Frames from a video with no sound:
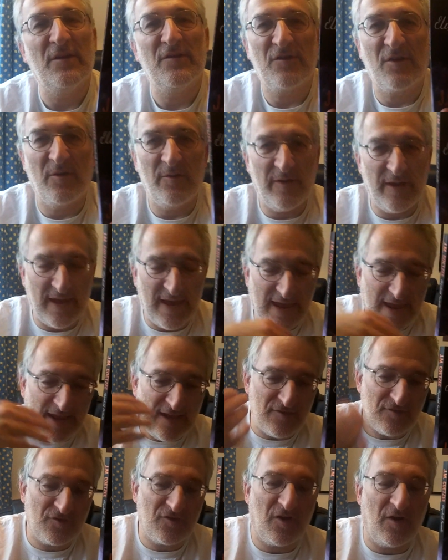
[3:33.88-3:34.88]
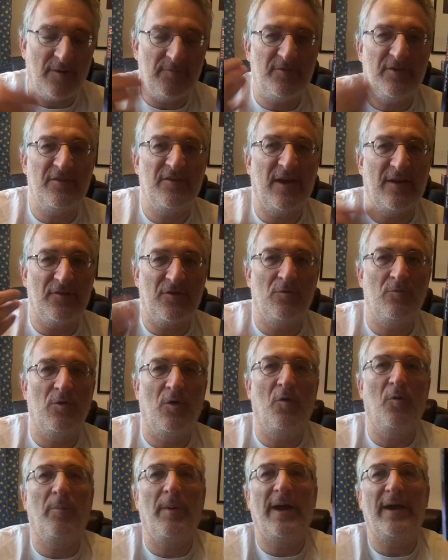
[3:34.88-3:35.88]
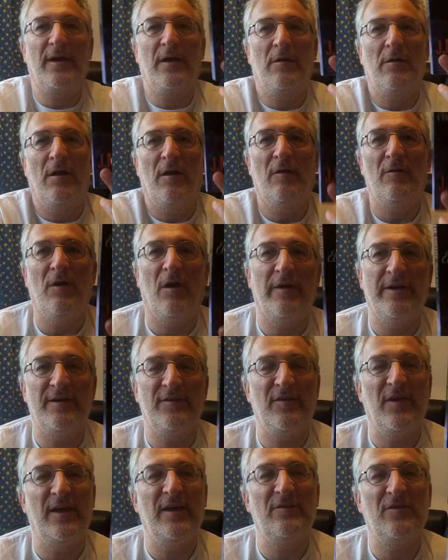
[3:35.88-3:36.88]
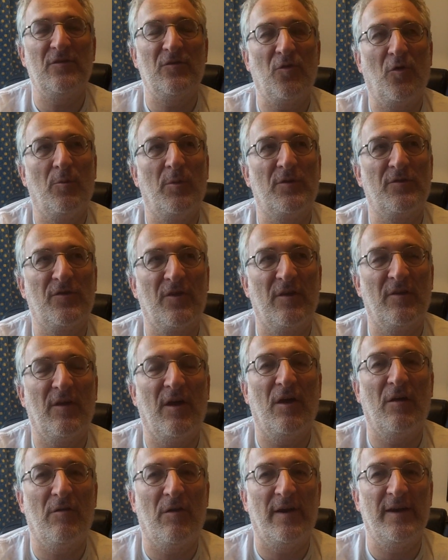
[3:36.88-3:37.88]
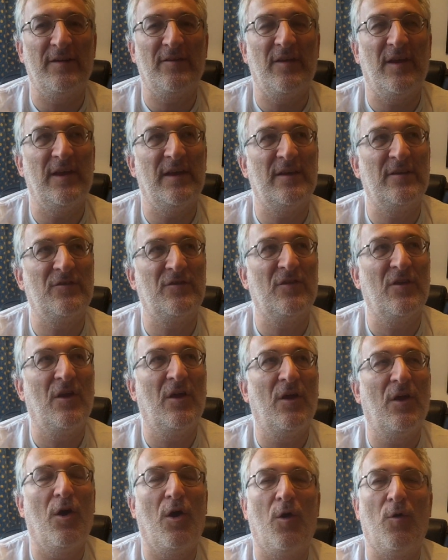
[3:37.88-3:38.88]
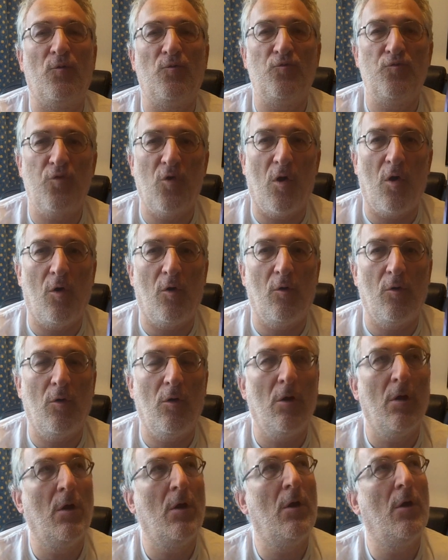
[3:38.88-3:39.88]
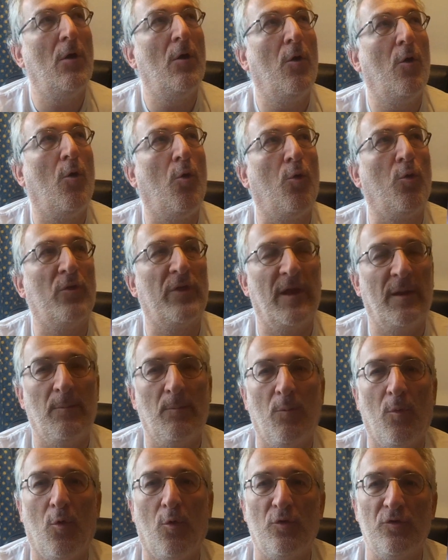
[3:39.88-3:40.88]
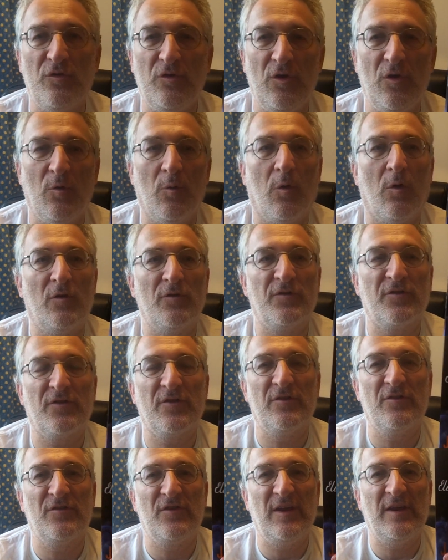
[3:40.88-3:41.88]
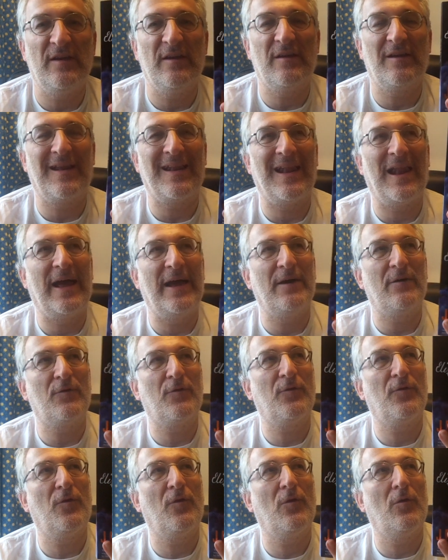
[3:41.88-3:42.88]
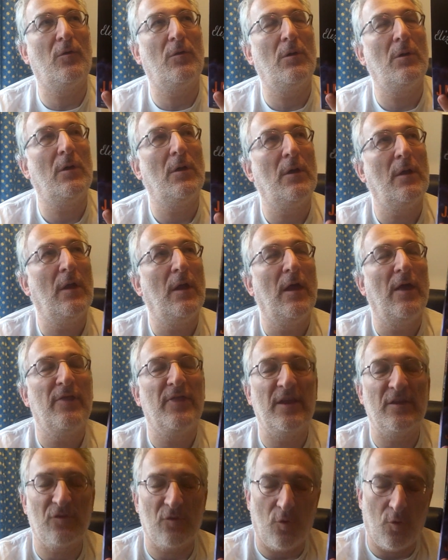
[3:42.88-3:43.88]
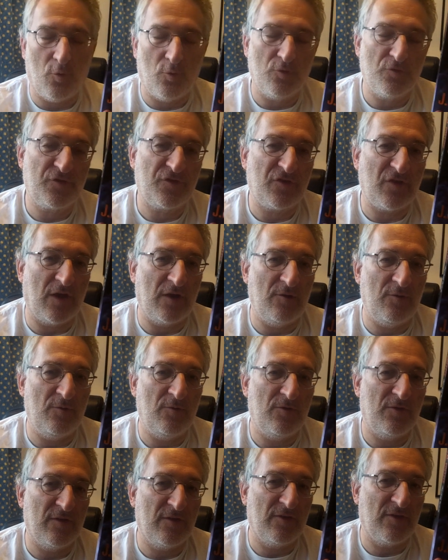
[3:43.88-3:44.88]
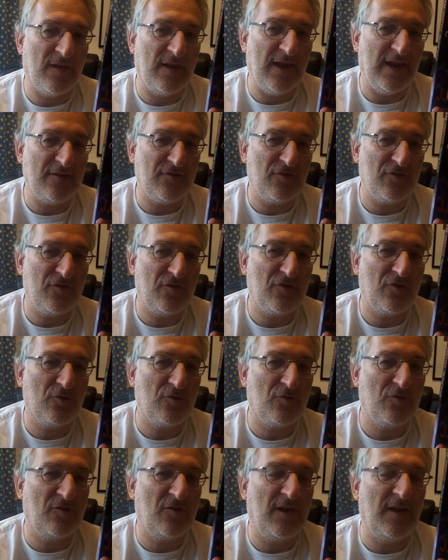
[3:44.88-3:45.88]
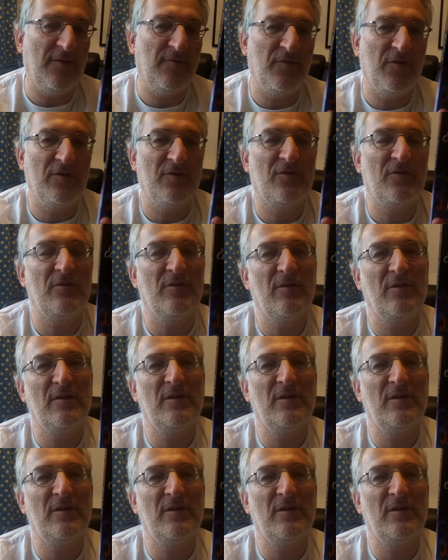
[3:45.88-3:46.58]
So each time she's had to roll back her own ideas, it's almost that her ideas are wrong, or they're more nuanced than she had allowed for. There's also that the lectures are sort of delivered